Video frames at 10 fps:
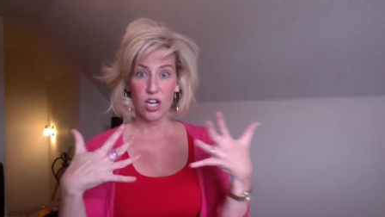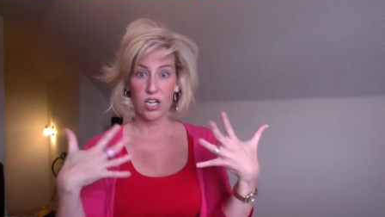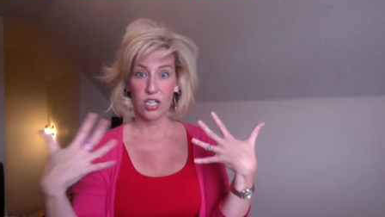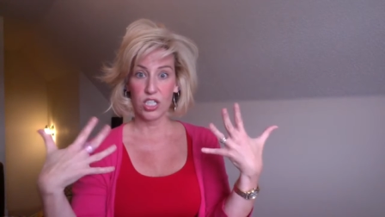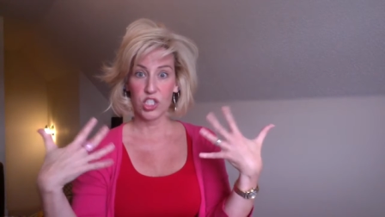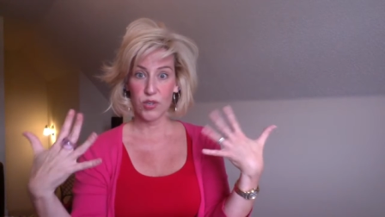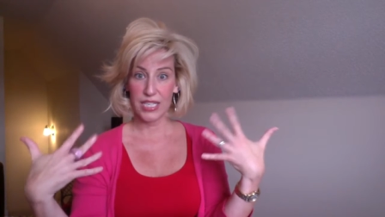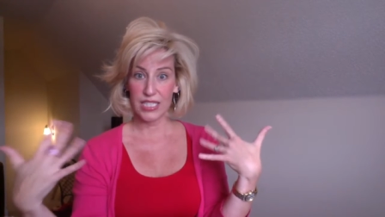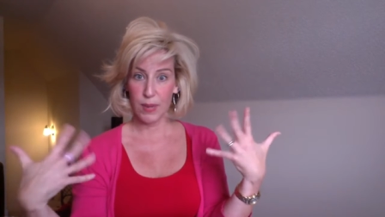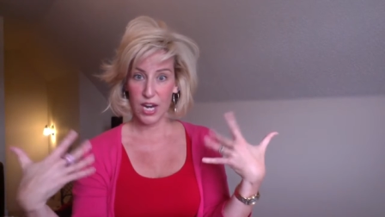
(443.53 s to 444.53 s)
are
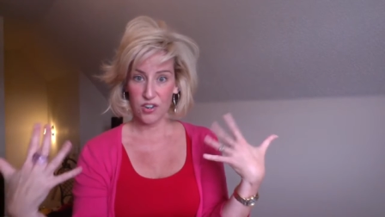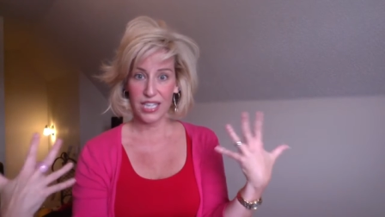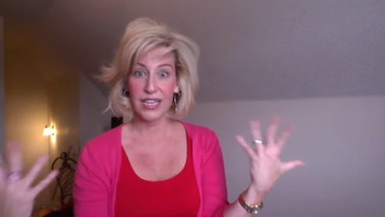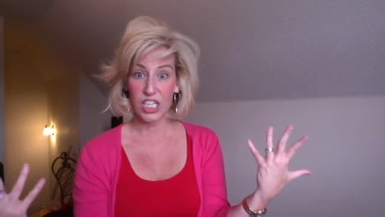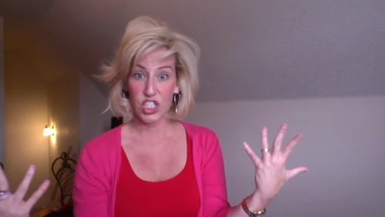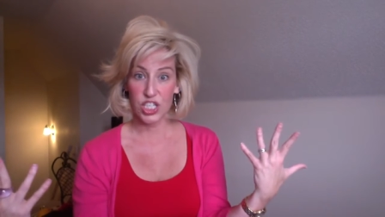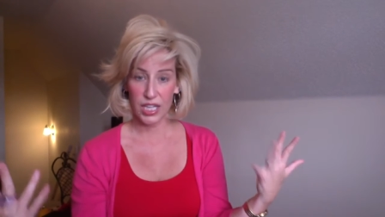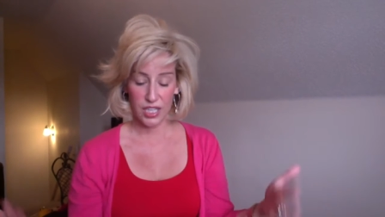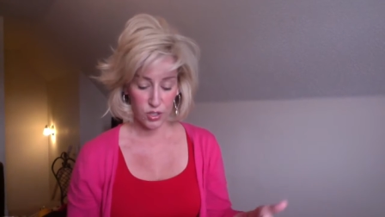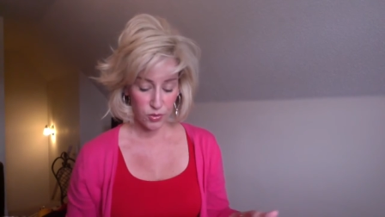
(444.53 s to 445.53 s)
transparent like
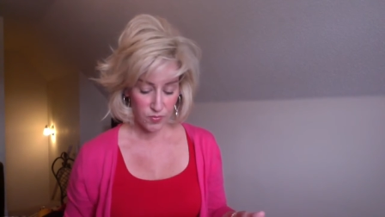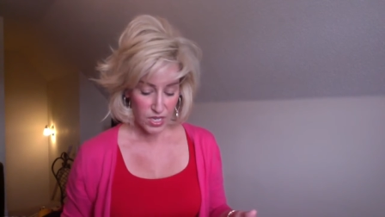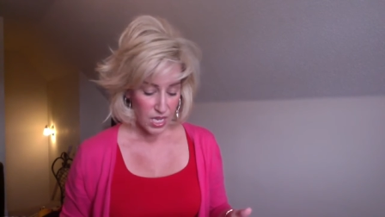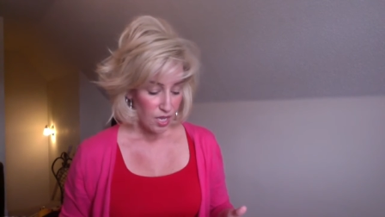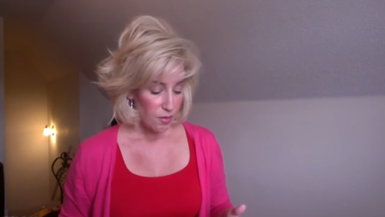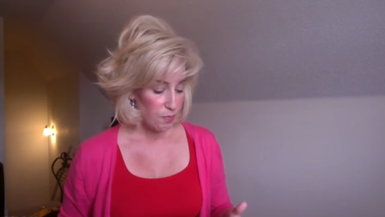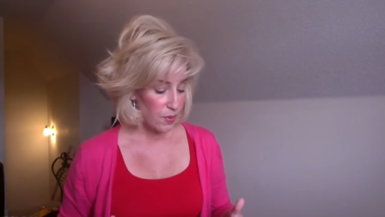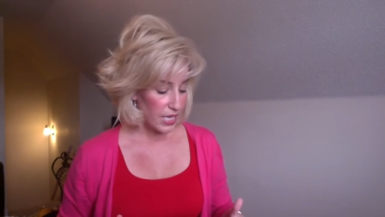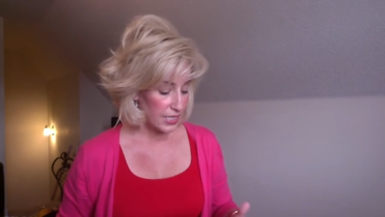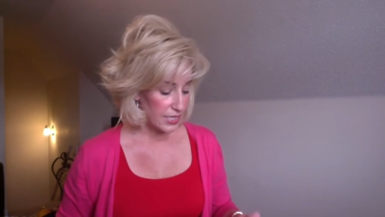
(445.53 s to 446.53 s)
jello,
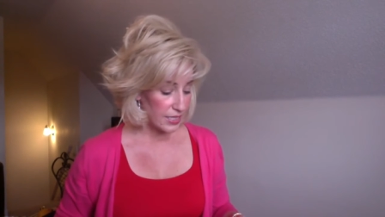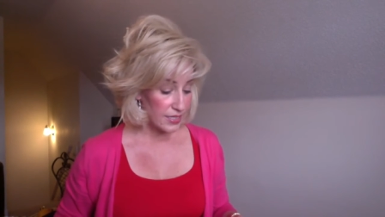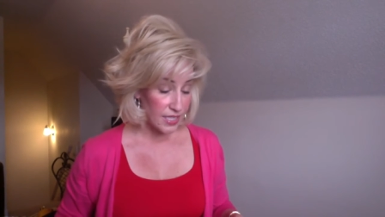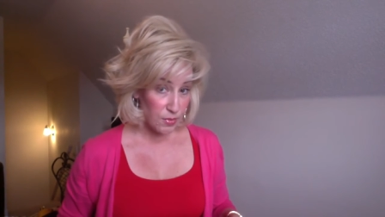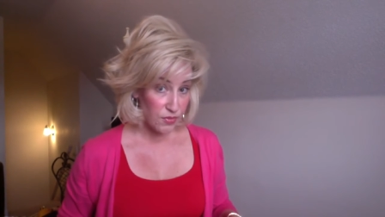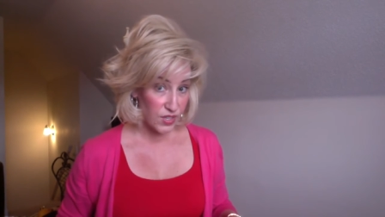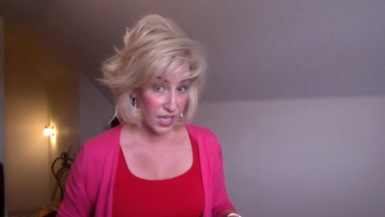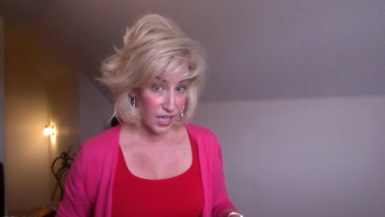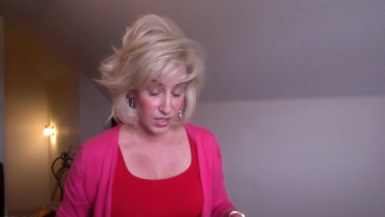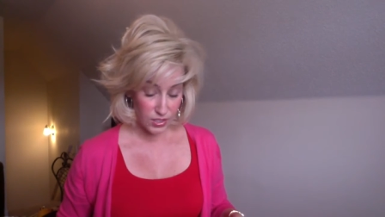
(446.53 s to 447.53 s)
but some of the
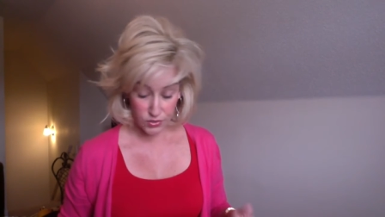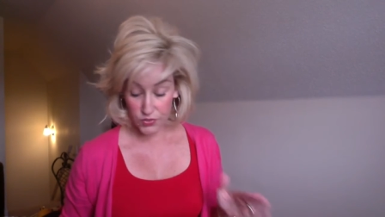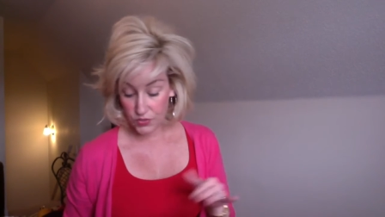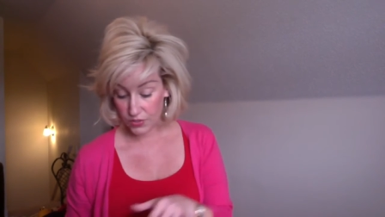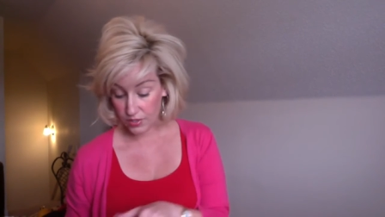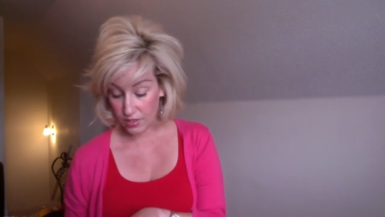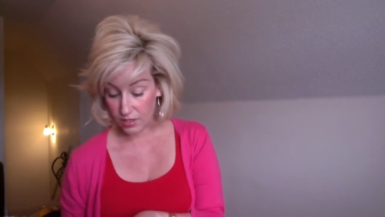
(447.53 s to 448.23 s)
colors,